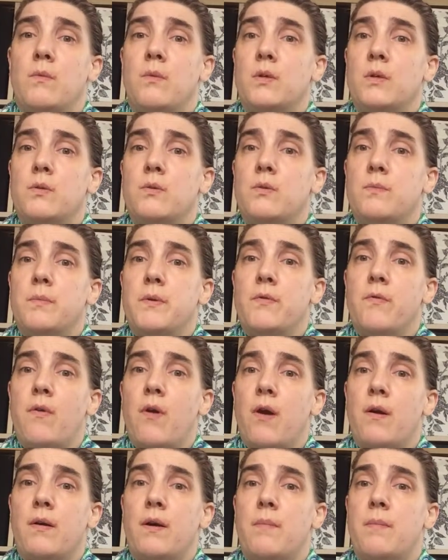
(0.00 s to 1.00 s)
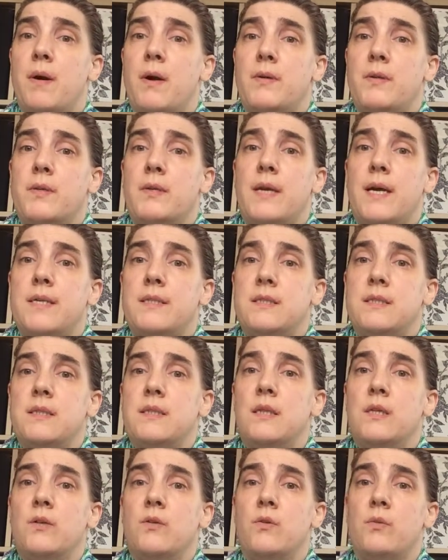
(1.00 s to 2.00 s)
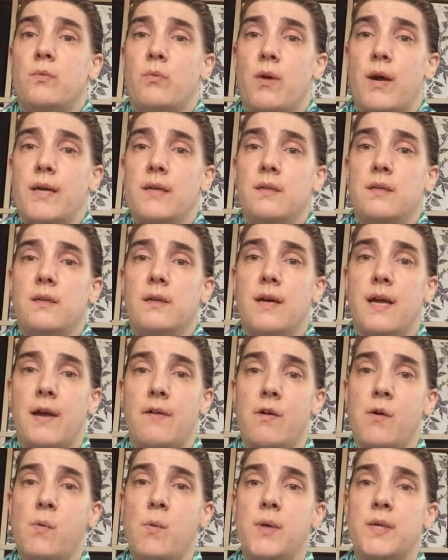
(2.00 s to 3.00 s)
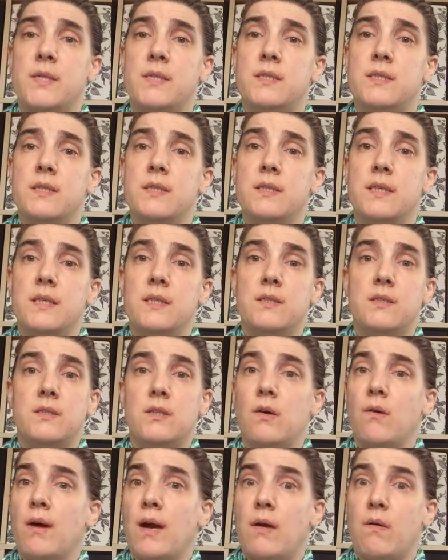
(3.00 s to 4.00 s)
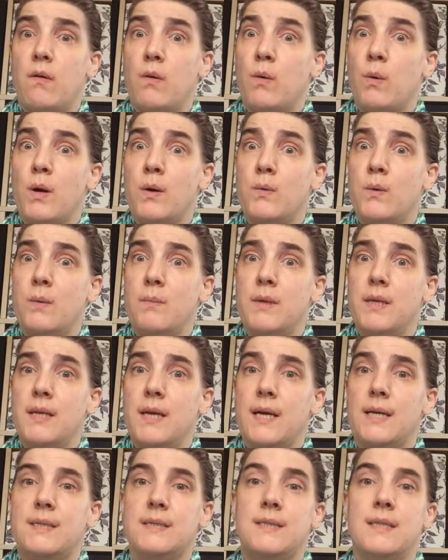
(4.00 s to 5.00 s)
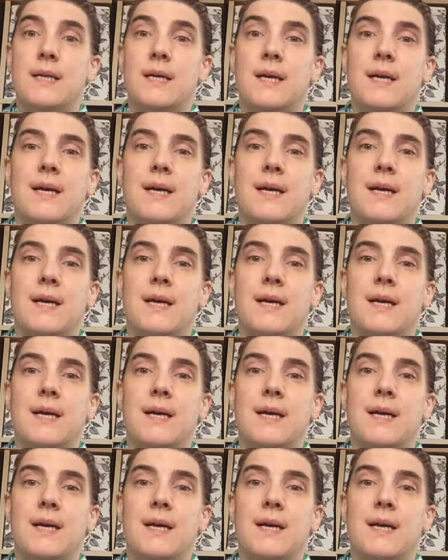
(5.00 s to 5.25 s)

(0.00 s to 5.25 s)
what could be wrong about a nice knitting group, right? Everyone is knitting, so everyone will be nice.